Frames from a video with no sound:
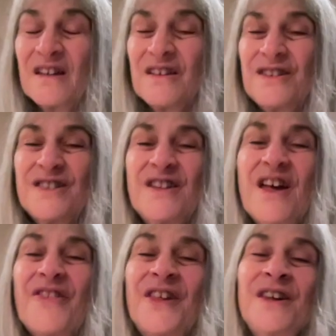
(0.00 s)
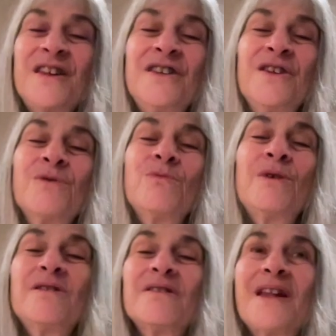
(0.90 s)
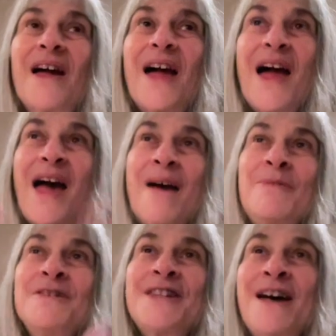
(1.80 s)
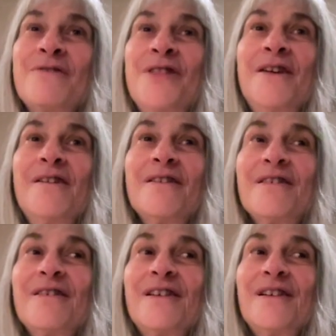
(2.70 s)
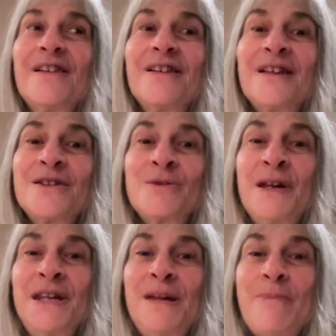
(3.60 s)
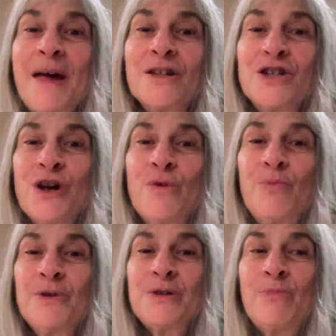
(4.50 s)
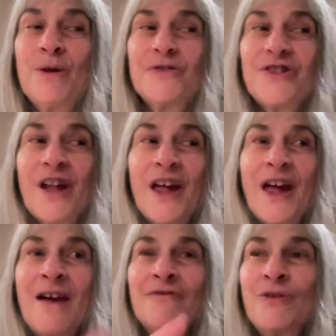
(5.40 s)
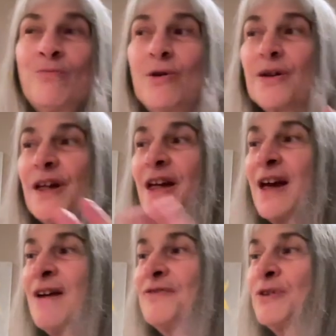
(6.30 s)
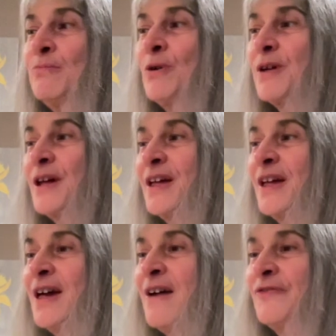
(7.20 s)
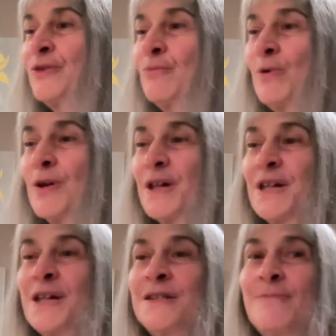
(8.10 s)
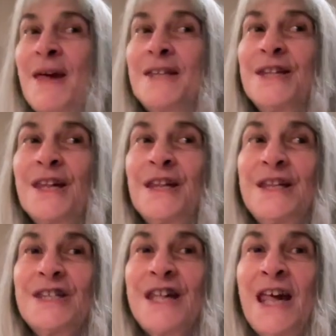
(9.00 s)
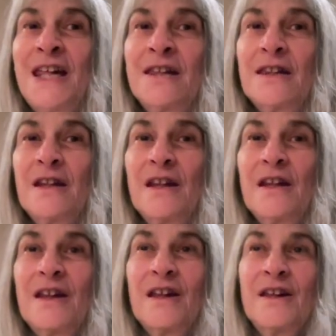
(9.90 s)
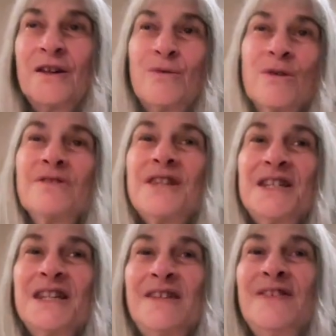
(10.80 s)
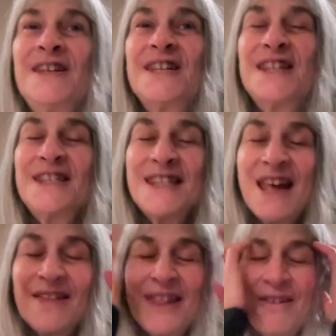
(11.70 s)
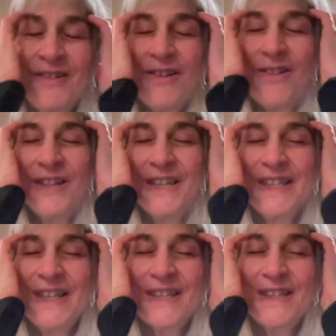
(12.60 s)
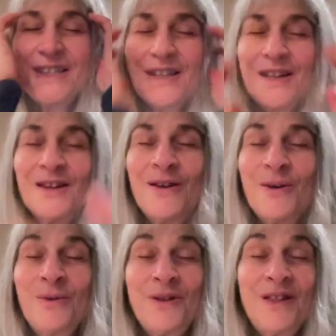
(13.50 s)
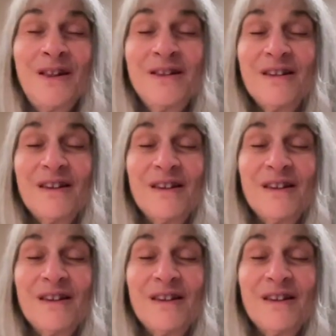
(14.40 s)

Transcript: because nothing in your world happens out there. That's why Deepak Chopra's books after book after book after book is basically saying your world doesn't even exist out there. It all exists within.